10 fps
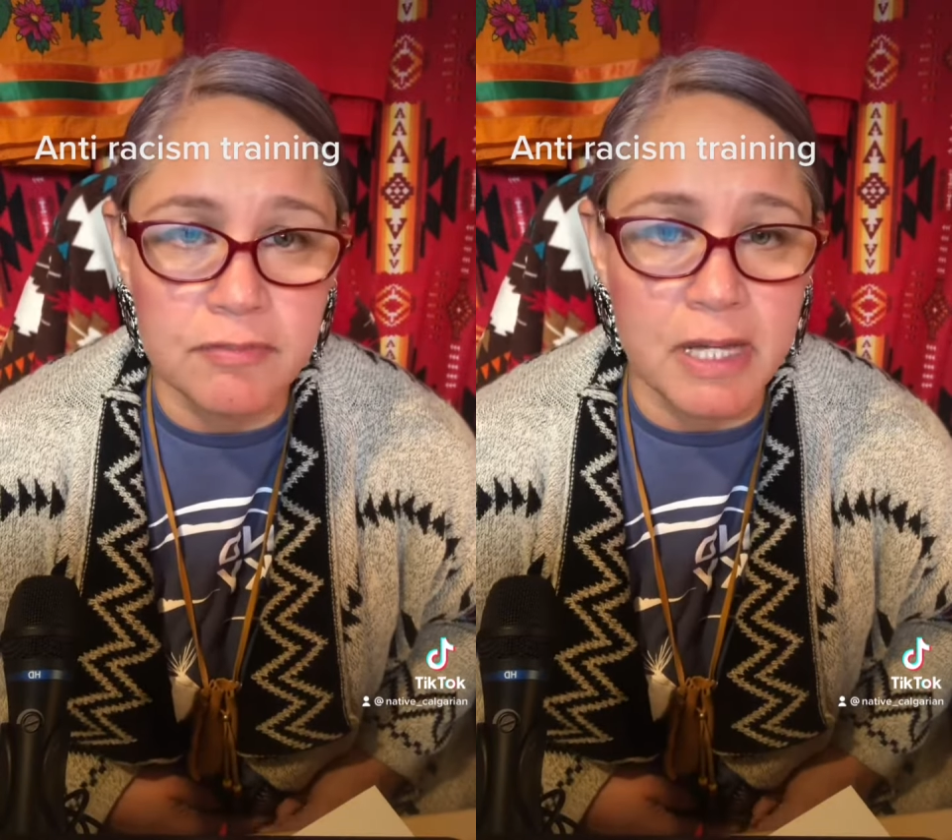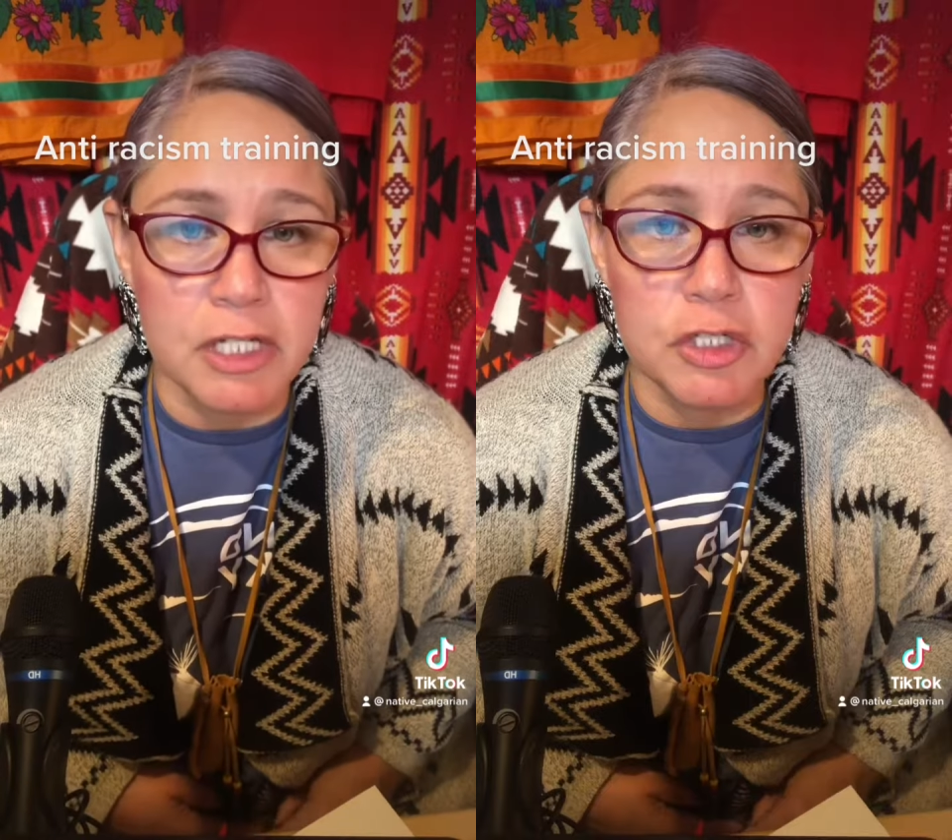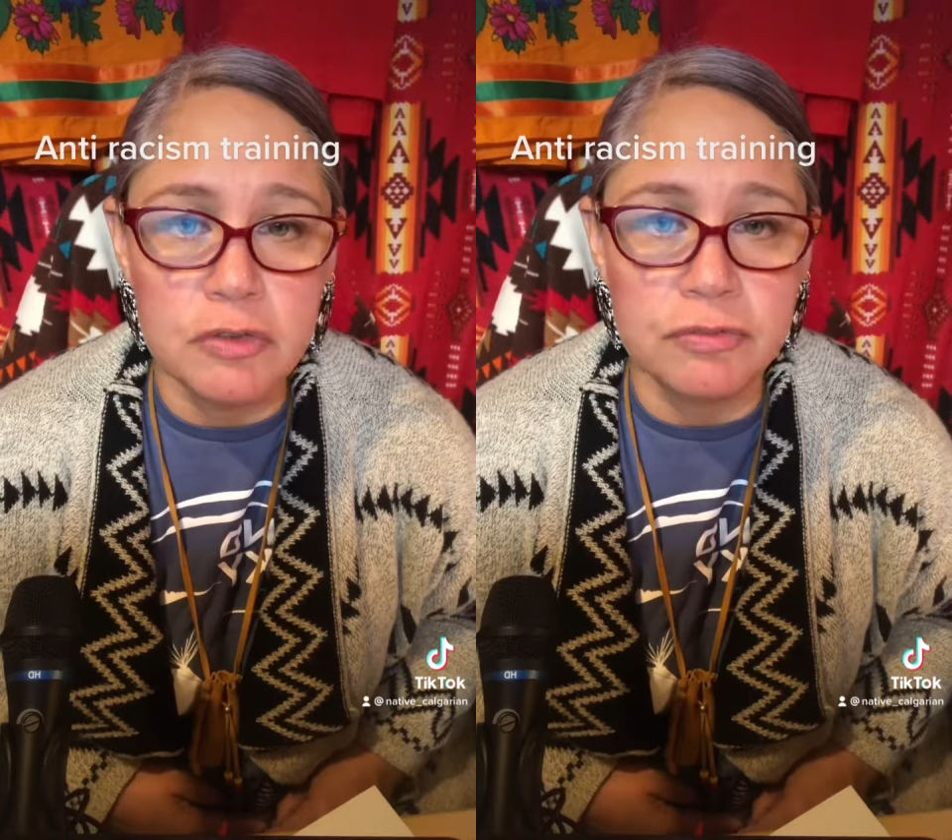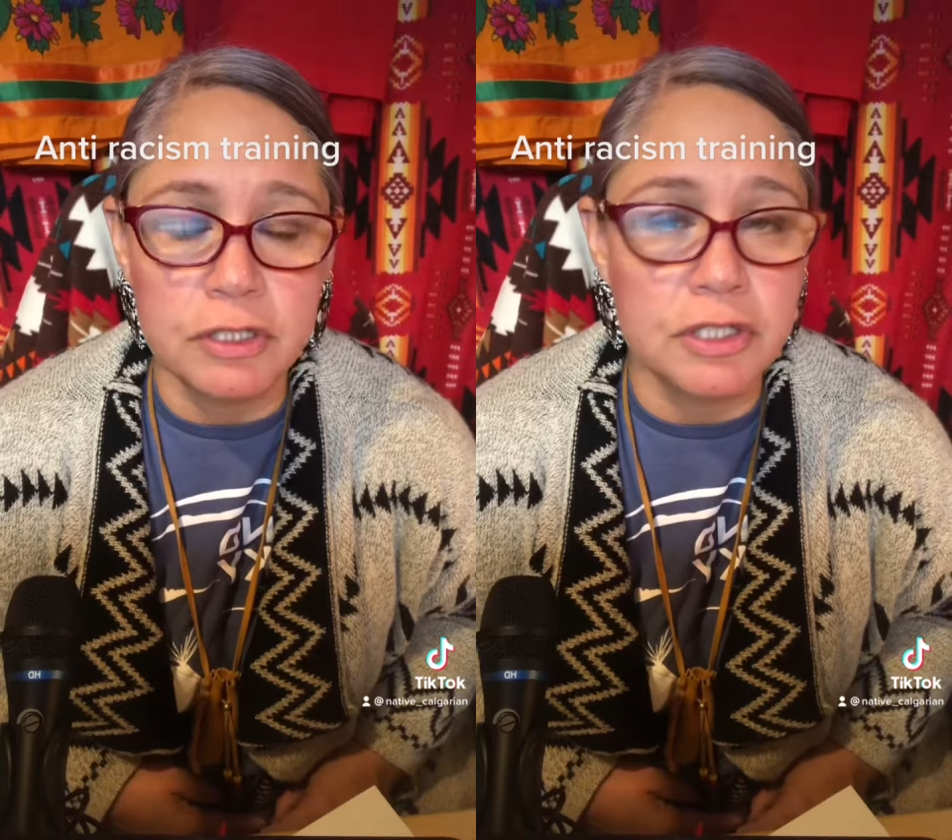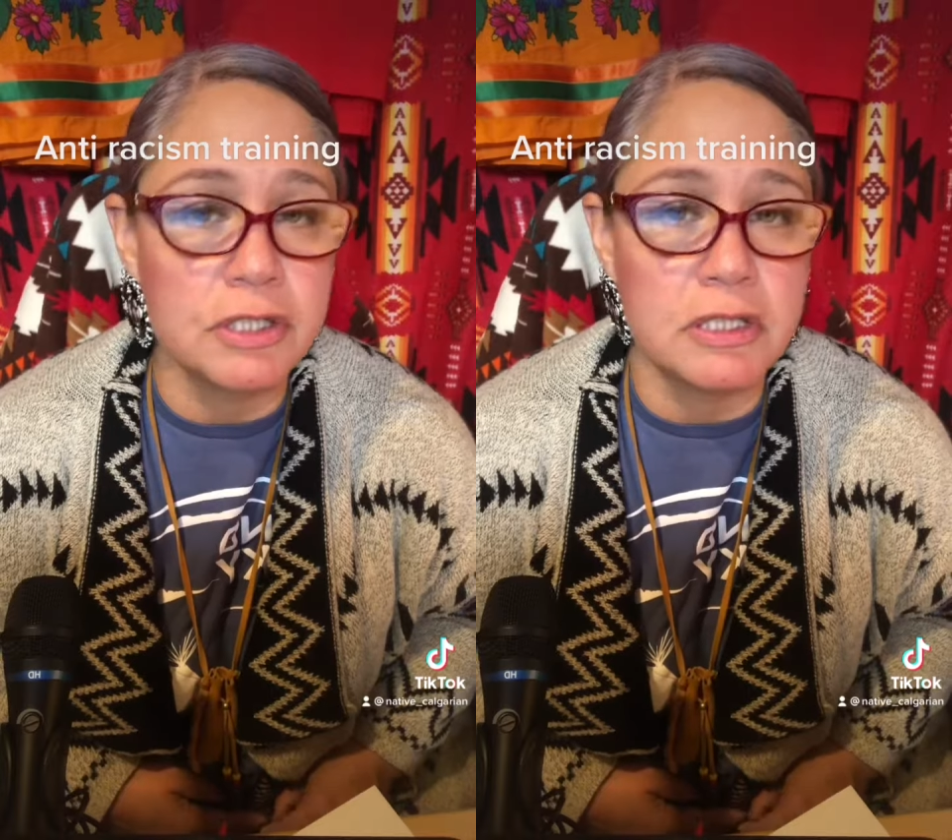Vancouver
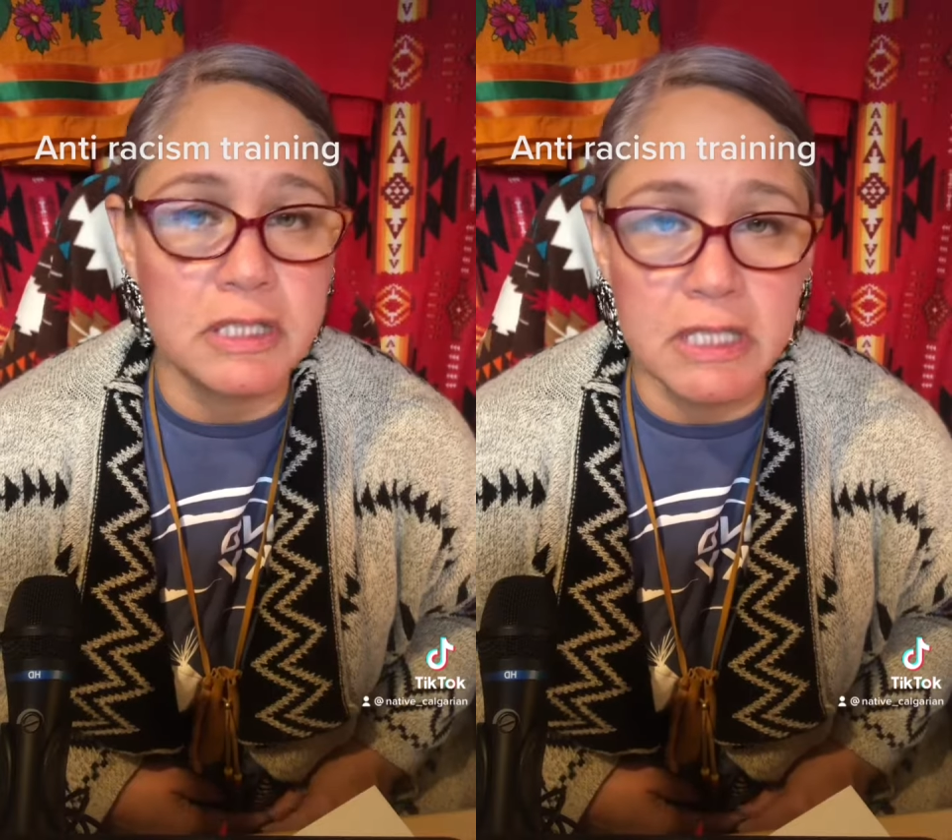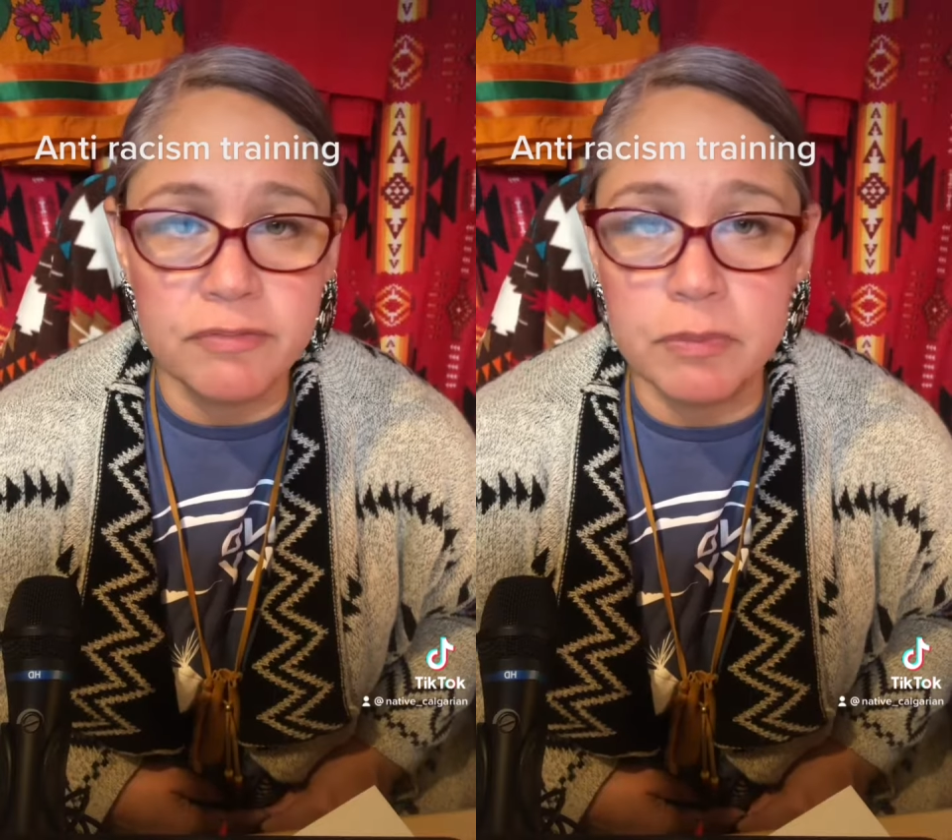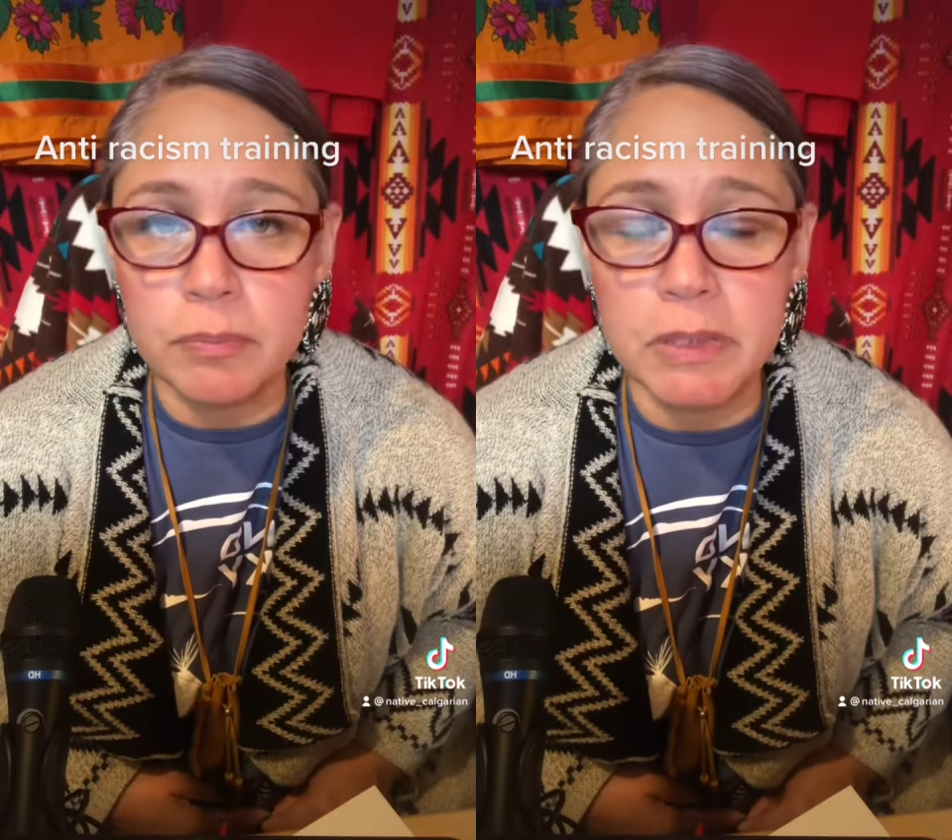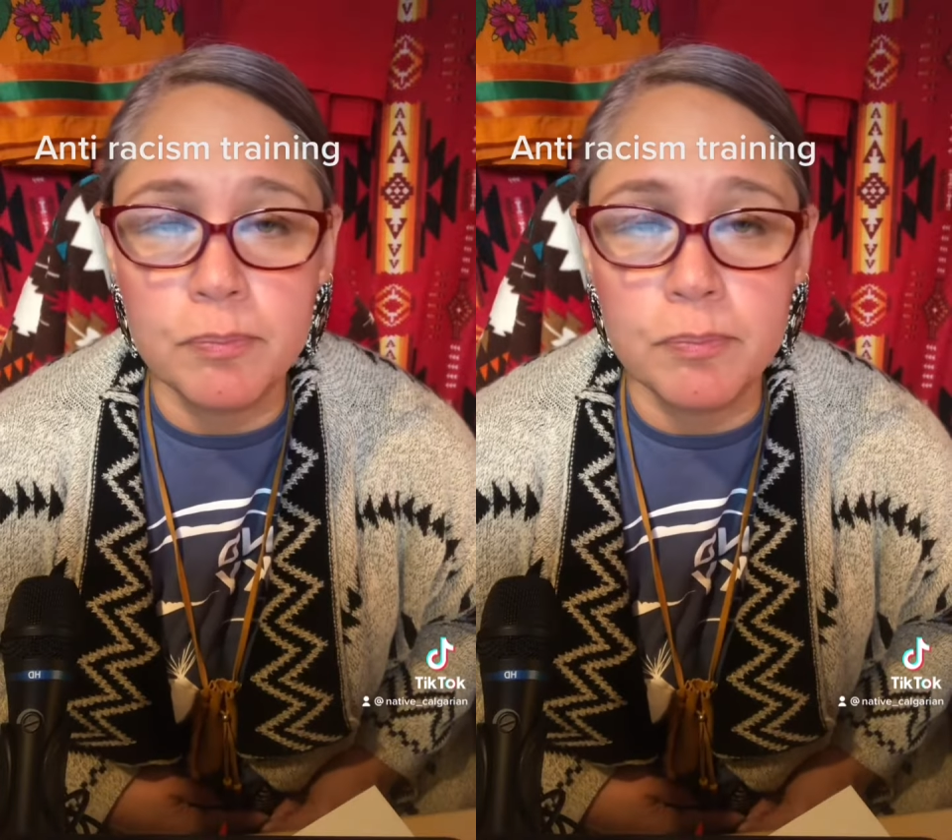couldn't even be